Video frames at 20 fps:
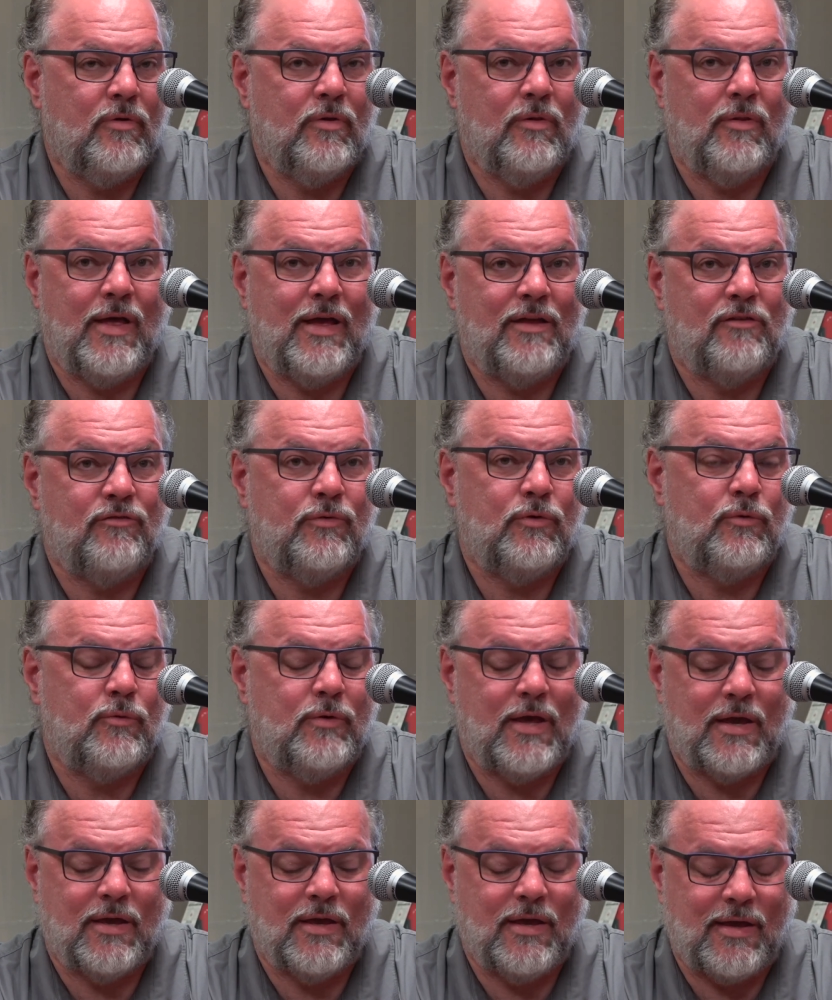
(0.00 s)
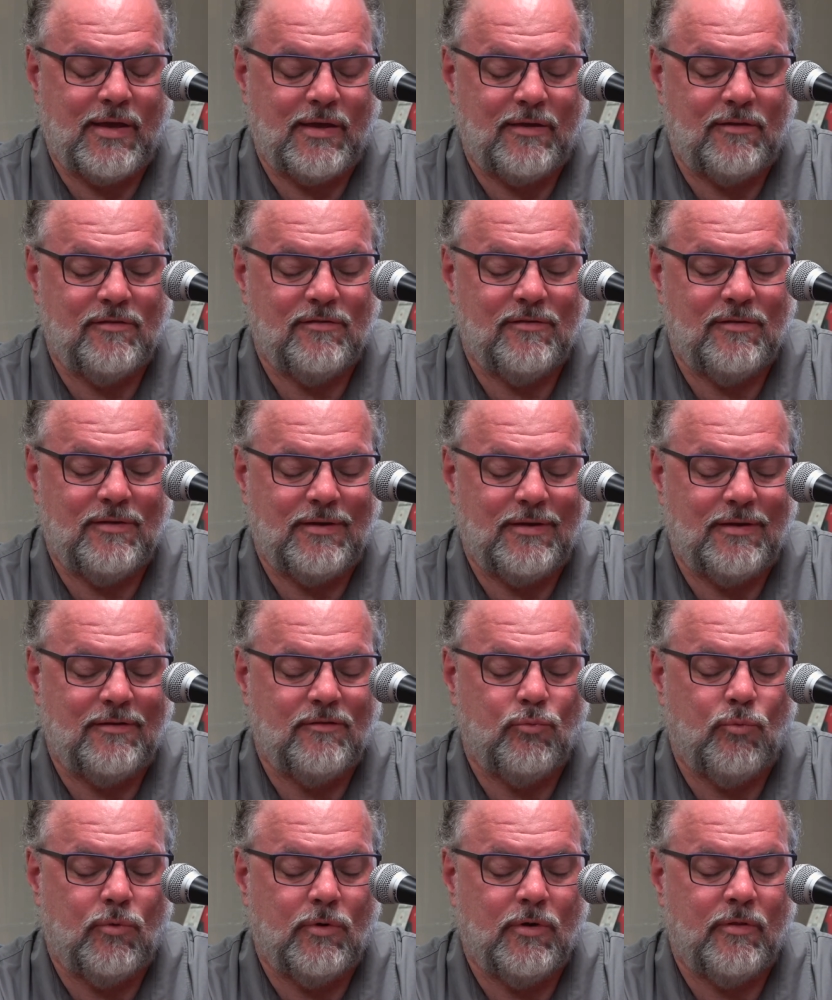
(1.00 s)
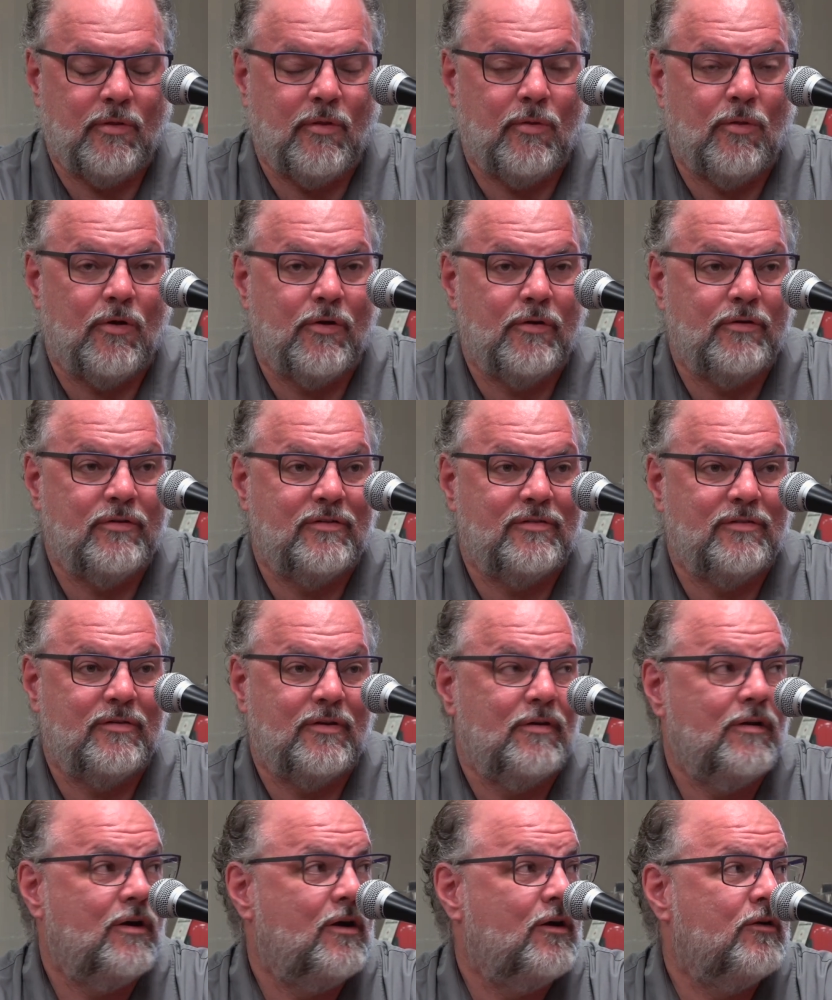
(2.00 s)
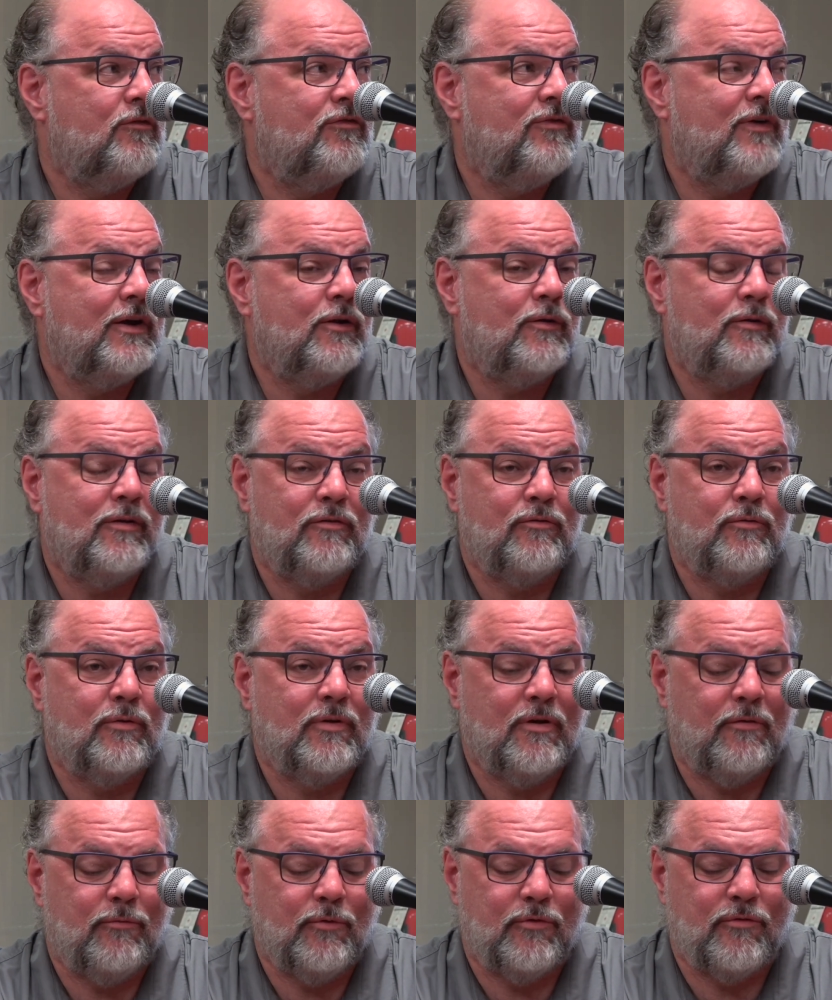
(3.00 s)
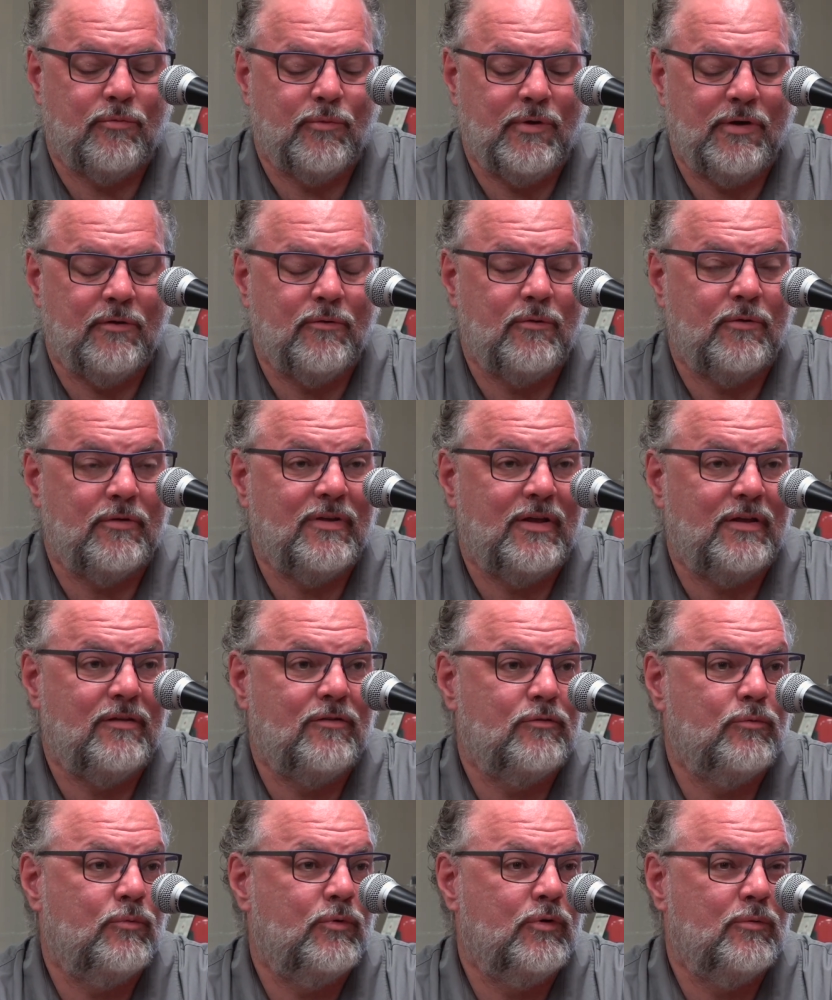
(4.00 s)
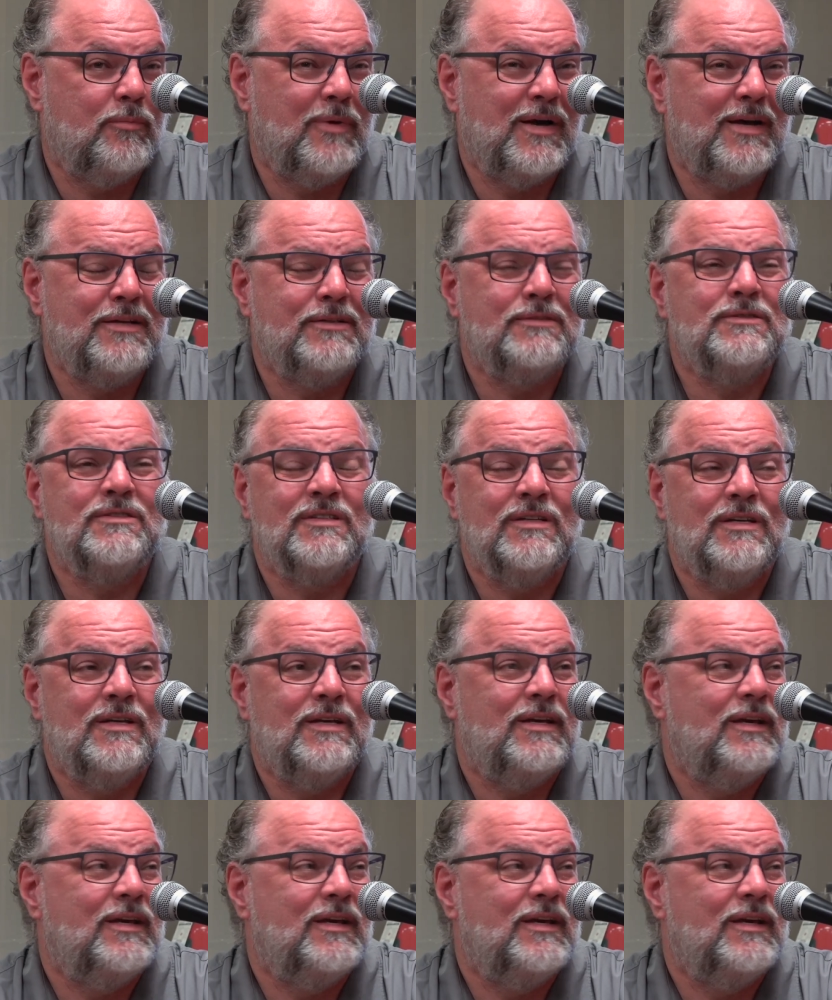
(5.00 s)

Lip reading: the last few decades. It's one of the largest. Our fire district covers 310 square miles.